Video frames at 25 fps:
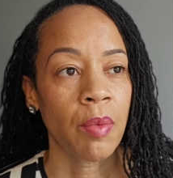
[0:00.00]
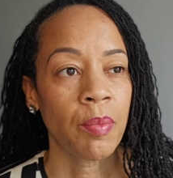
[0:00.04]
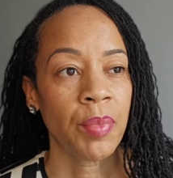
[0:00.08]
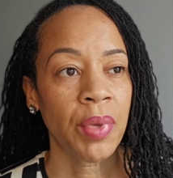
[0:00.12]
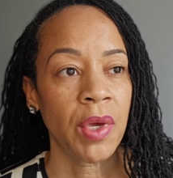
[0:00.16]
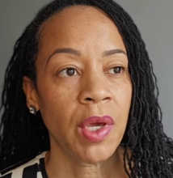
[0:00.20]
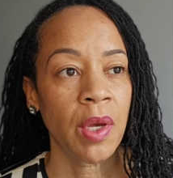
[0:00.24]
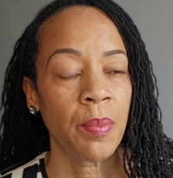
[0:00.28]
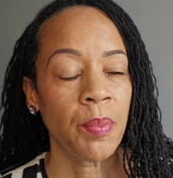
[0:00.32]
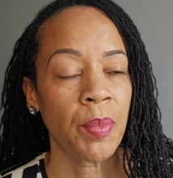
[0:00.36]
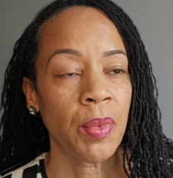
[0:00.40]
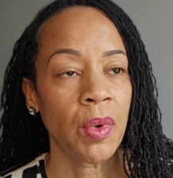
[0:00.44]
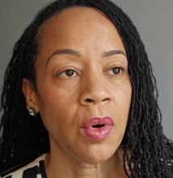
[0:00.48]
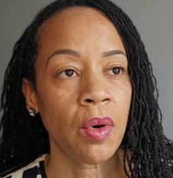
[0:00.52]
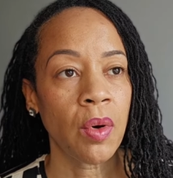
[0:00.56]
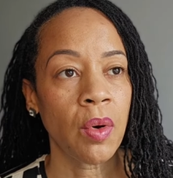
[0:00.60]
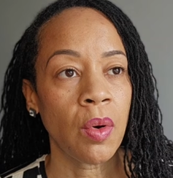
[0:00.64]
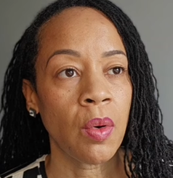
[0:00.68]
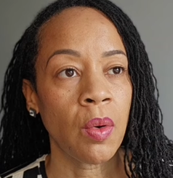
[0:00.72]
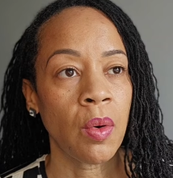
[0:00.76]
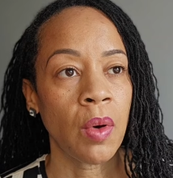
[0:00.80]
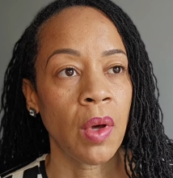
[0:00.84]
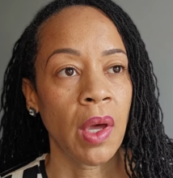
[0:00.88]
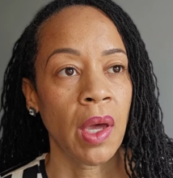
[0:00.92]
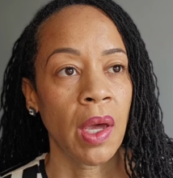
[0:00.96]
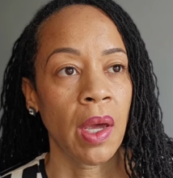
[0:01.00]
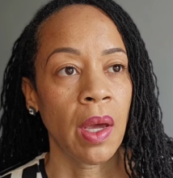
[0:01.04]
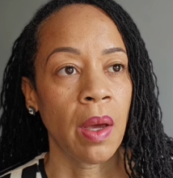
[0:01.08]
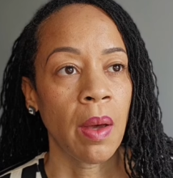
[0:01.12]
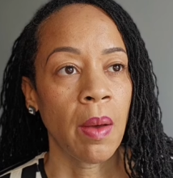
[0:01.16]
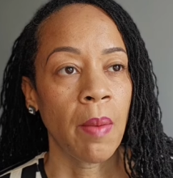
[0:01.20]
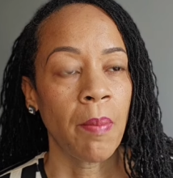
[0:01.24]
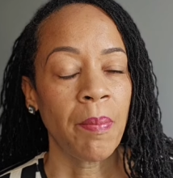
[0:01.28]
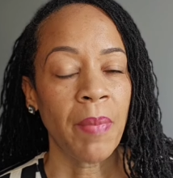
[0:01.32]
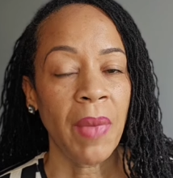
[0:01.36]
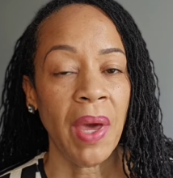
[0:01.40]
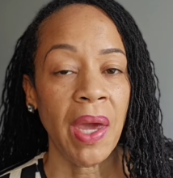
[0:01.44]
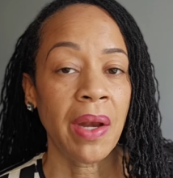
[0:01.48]
people
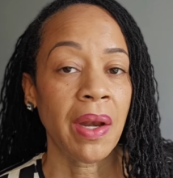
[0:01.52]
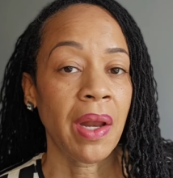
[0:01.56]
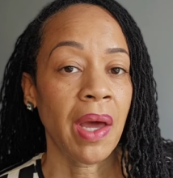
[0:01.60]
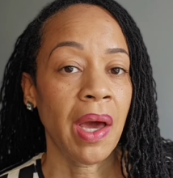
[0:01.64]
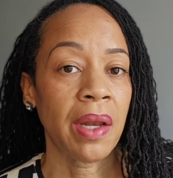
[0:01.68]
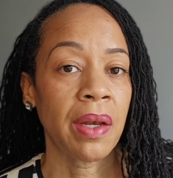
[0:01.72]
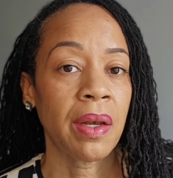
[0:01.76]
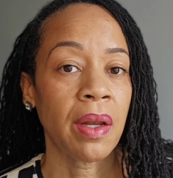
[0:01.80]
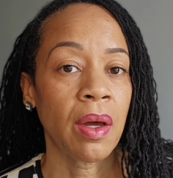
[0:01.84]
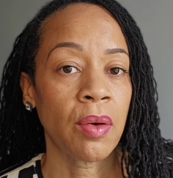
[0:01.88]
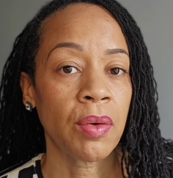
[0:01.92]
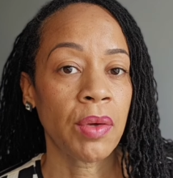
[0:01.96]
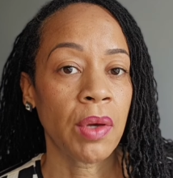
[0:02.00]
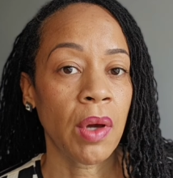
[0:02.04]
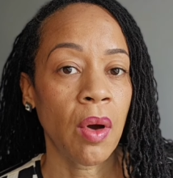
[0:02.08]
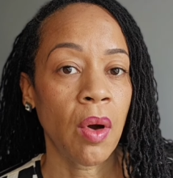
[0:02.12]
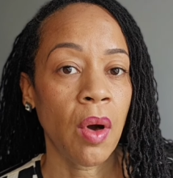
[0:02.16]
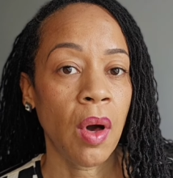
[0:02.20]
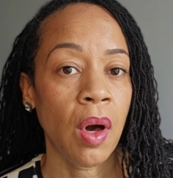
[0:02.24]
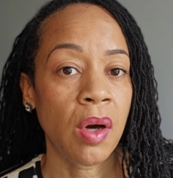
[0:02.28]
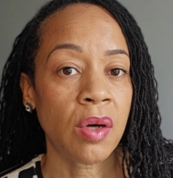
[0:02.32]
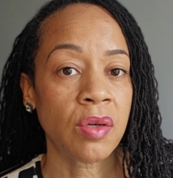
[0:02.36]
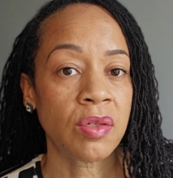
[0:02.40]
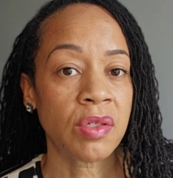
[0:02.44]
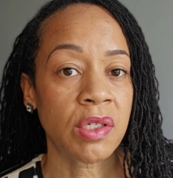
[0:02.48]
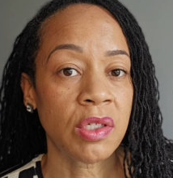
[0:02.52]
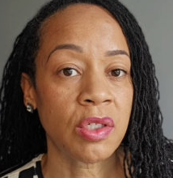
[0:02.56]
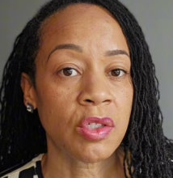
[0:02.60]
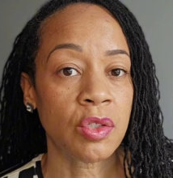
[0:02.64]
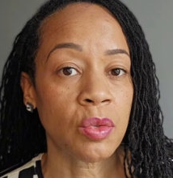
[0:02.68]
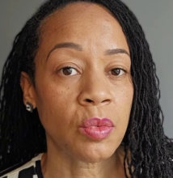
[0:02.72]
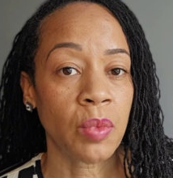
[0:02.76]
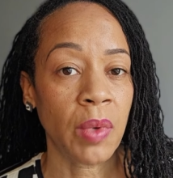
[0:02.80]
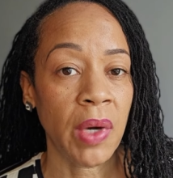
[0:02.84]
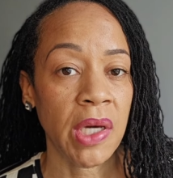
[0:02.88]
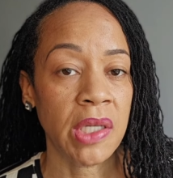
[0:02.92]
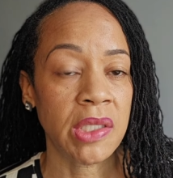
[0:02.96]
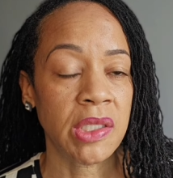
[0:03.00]
may not know your whole
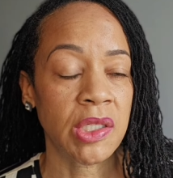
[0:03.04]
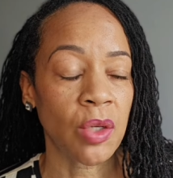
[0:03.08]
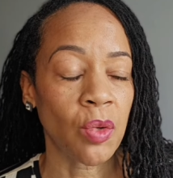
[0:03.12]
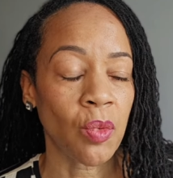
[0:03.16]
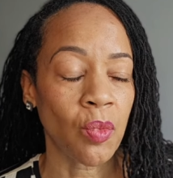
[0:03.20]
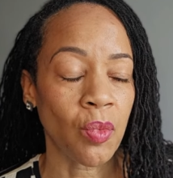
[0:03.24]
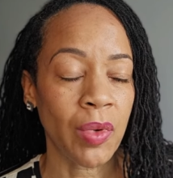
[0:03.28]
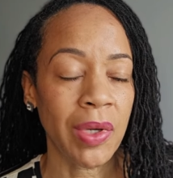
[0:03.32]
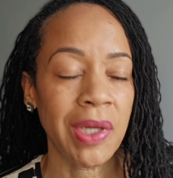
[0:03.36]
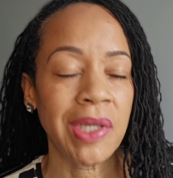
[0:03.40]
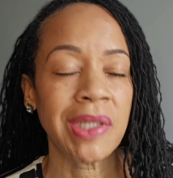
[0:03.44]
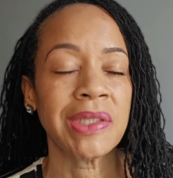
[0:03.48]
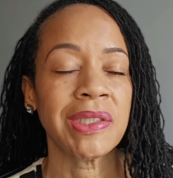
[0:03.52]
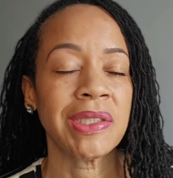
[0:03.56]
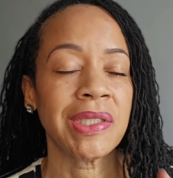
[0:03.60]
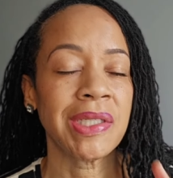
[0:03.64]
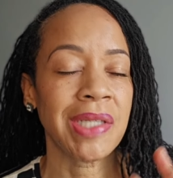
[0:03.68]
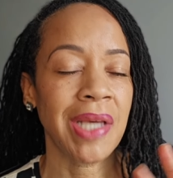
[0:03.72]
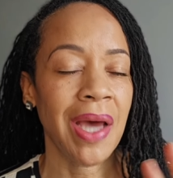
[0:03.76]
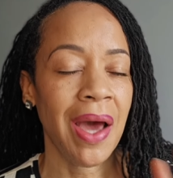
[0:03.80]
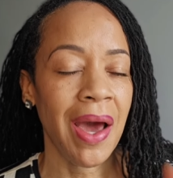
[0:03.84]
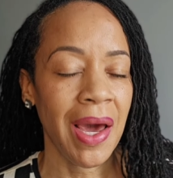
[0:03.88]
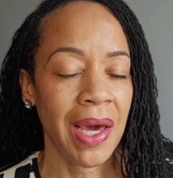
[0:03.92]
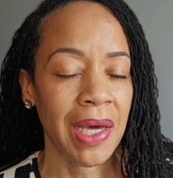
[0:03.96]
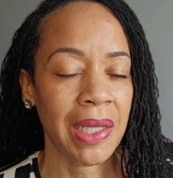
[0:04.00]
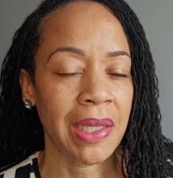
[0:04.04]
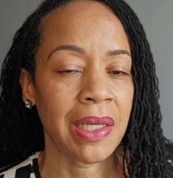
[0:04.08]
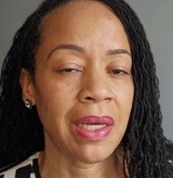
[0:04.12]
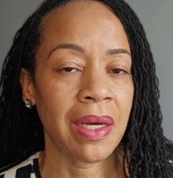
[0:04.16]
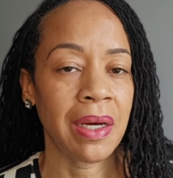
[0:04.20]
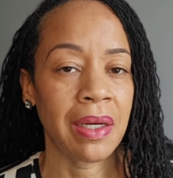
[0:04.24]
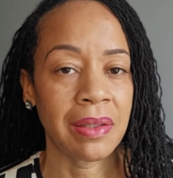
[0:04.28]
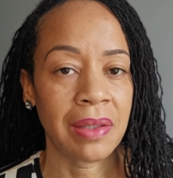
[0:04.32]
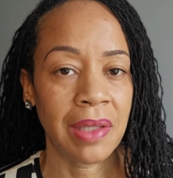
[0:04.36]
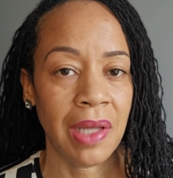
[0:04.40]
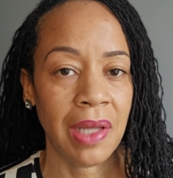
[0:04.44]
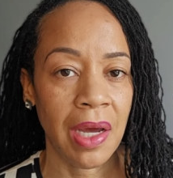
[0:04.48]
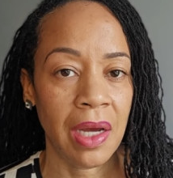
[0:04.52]
situation, which is highly
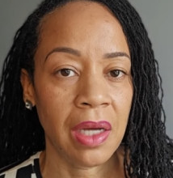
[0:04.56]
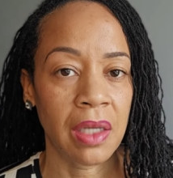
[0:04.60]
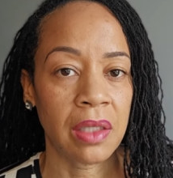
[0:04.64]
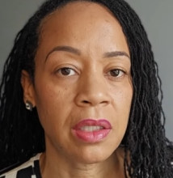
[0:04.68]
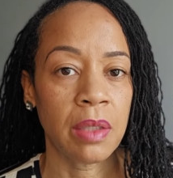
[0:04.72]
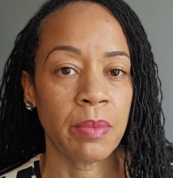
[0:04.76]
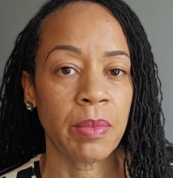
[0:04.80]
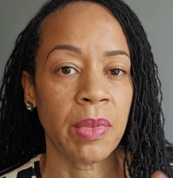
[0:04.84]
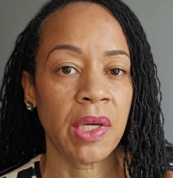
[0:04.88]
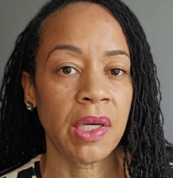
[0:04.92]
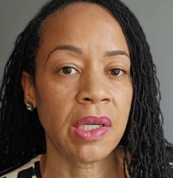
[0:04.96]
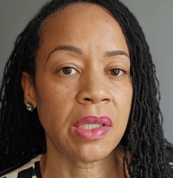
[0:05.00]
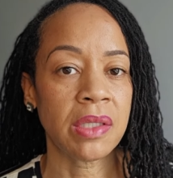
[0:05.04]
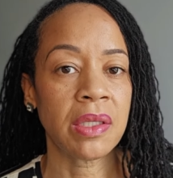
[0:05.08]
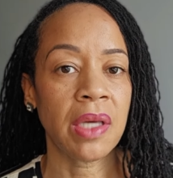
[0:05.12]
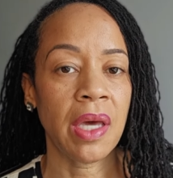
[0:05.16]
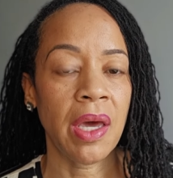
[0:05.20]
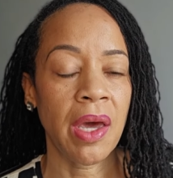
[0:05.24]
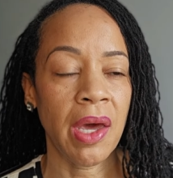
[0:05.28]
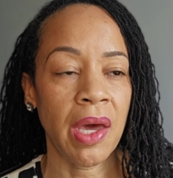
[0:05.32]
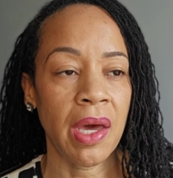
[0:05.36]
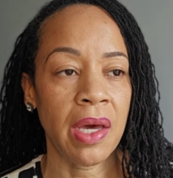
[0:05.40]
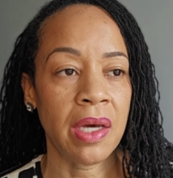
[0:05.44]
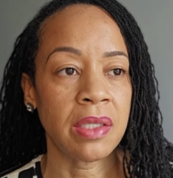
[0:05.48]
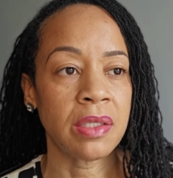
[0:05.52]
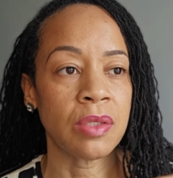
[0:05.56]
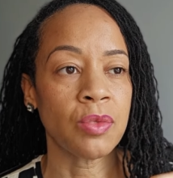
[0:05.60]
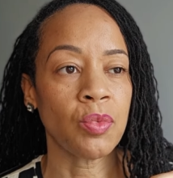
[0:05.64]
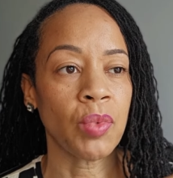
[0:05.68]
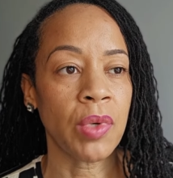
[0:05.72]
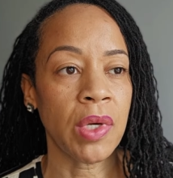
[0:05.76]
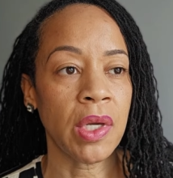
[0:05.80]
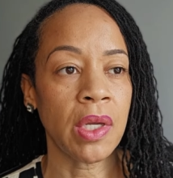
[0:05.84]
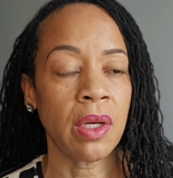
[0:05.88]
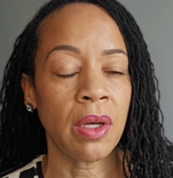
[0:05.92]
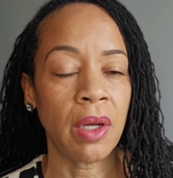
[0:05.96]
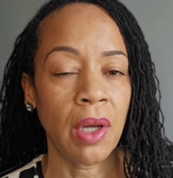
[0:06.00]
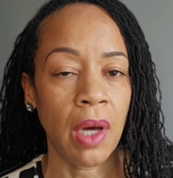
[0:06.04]
unlikely because as
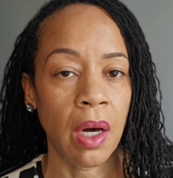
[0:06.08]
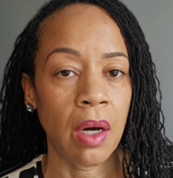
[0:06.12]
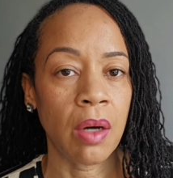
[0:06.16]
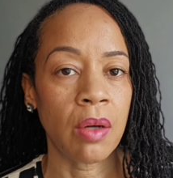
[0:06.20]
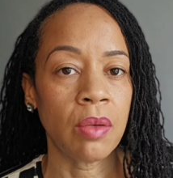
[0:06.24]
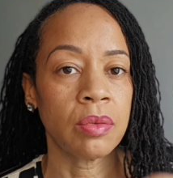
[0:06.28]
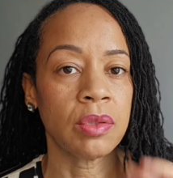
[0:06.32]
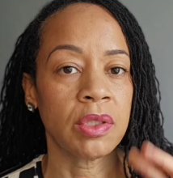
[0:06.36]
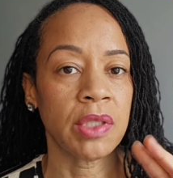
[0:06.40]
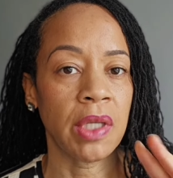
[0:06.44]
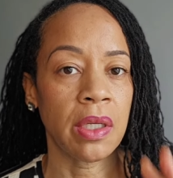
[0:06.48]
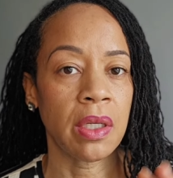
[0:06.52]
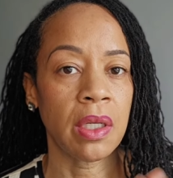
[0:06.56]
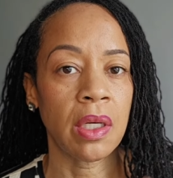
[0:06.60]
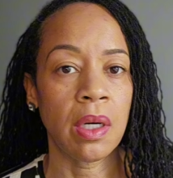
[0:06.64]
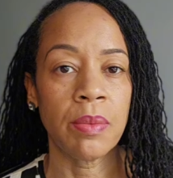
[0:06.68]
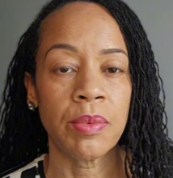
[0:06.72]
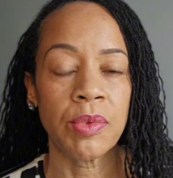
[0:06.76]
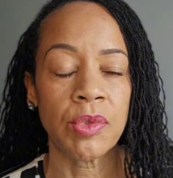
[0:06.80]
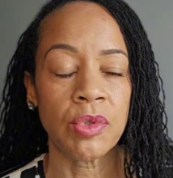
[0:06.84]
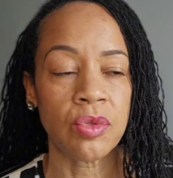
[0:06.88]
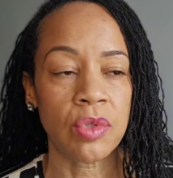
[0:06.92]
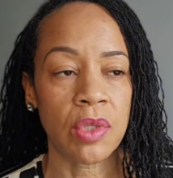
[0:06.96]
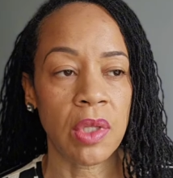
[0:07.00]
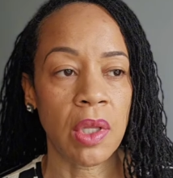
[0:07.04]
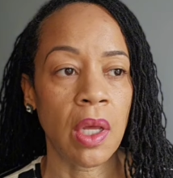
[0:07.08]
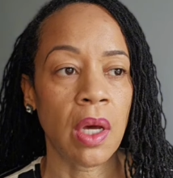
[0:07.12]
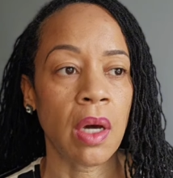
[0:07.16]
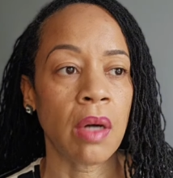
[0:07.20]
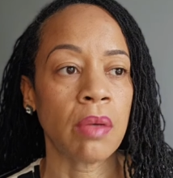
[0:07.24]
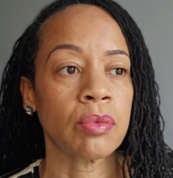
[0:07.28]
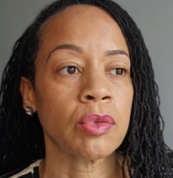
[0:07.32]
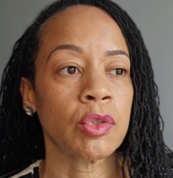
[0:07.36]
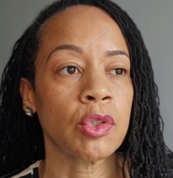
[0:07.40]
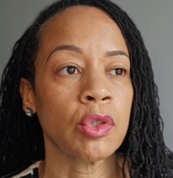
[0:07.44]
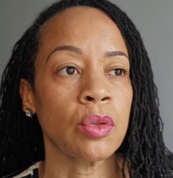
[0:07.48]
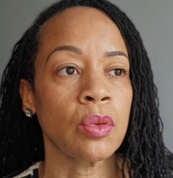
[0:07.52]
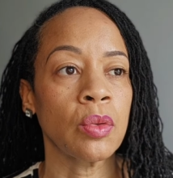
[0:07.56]
we know, JWs
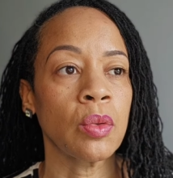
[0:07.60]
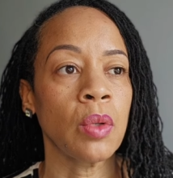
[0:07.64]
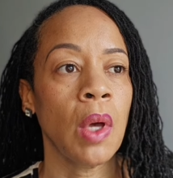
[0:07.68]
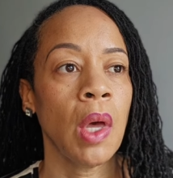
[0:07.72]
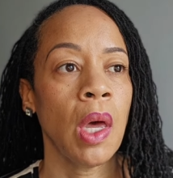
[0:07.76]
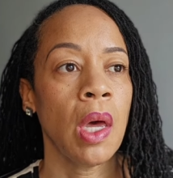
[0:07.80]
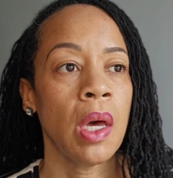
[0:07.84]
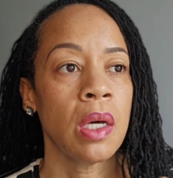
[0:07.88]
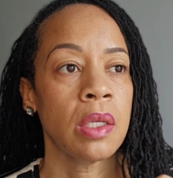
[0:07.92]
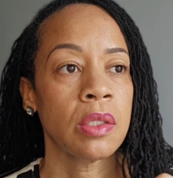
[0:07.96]
love to